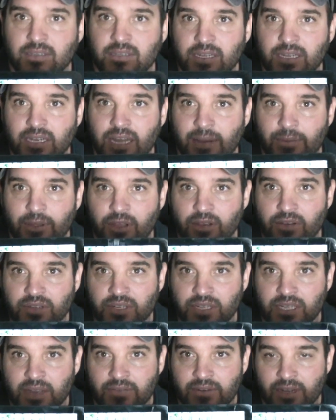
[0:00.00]

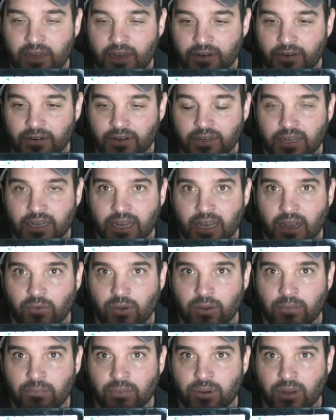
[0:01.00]
TW700
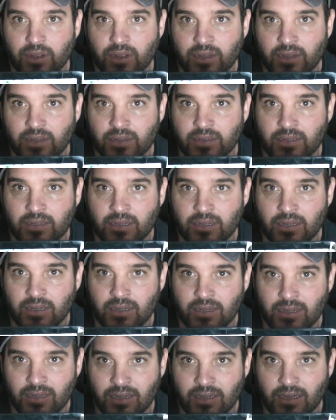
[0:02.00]
uh, Um,
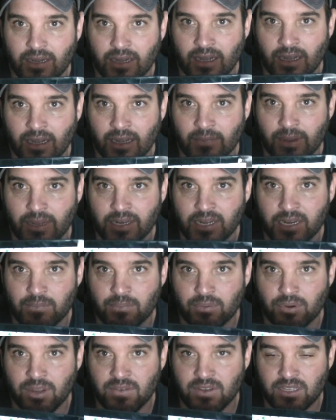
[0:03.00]
I
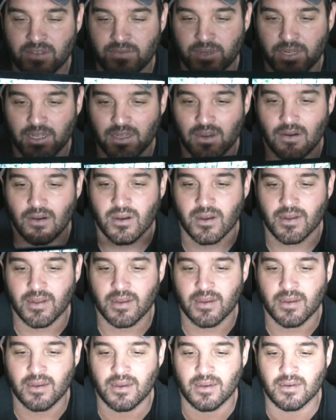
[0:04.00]
did a previous video
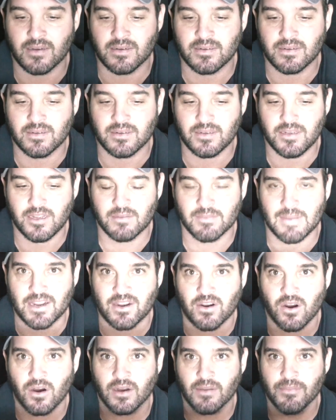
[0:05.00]
on uh, you know
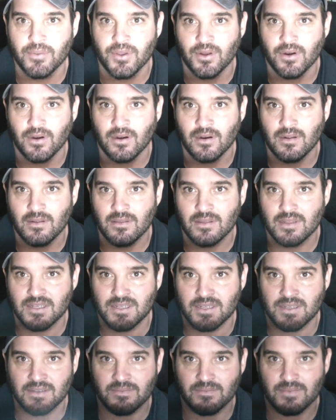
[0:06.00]
my car computer,
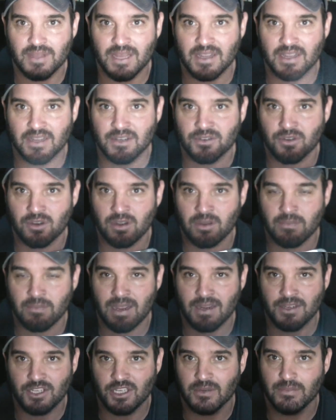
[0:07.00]
this thing controlling
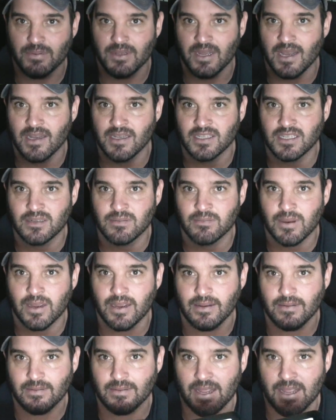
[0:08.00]
my GPS,
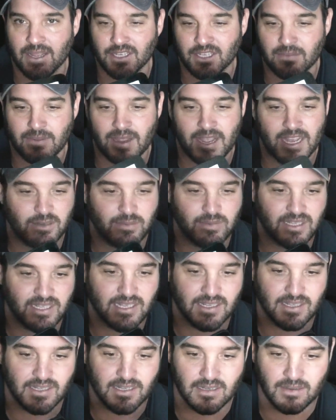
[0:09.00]
my engine management
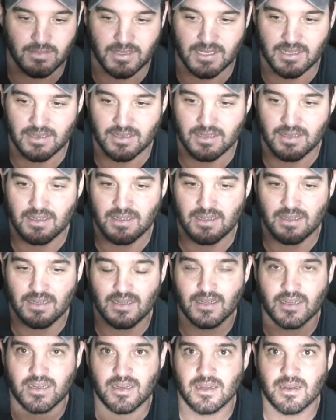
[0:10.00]
system, and
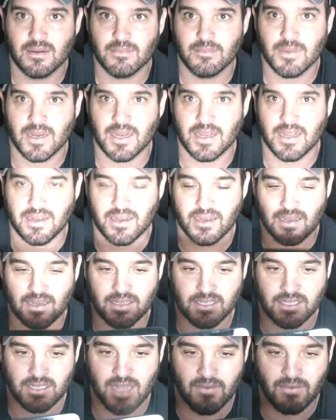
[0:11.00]
my
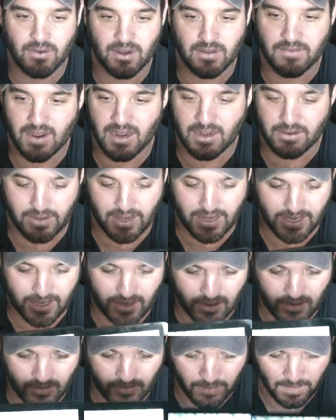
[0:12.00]
uh, software-defined
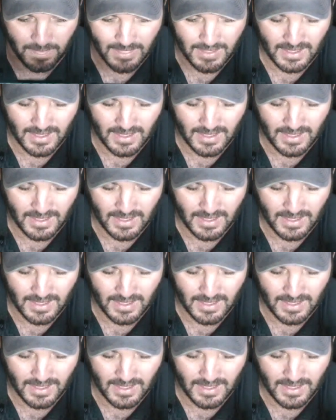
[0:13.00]
radio.